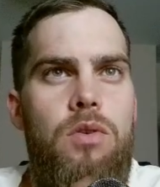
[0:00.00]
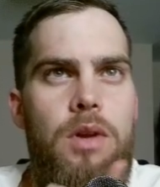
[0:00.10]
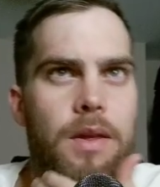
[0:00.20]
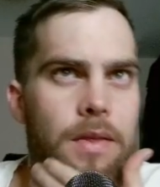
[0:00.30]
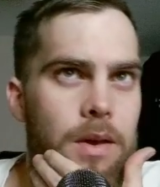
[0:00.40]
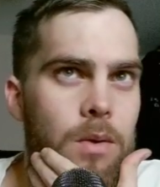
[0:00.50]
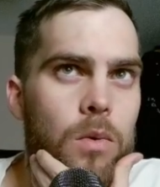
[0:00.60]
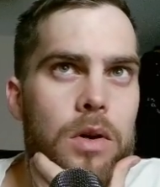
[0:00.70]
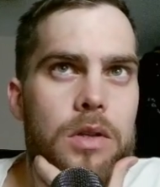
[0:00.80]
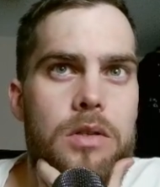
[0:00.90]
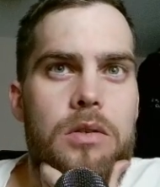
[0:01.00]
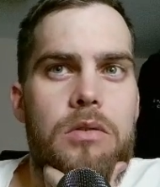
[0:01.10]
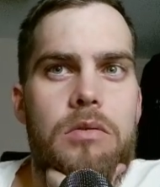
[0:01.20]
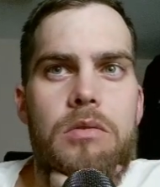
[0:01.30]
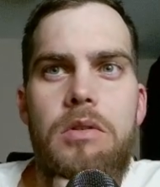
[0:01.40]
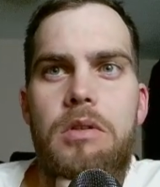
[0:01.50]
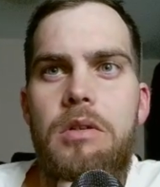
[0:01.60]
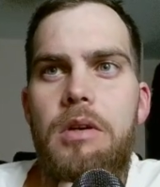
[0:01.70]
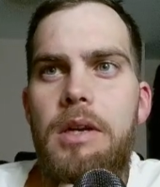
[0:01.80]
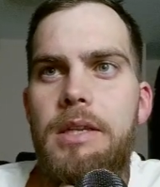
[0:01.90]
And then what?
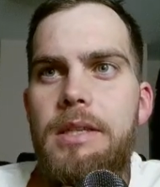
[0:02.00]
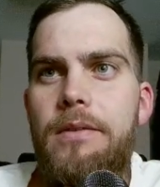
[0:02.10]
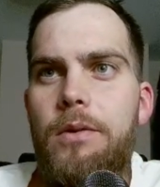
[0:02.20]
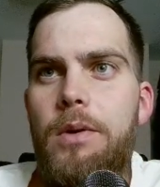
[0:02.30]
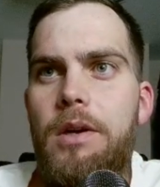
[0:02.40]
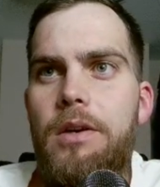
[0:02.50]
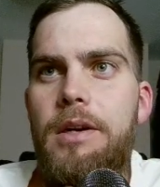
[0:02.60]
Alright, let's have a quick look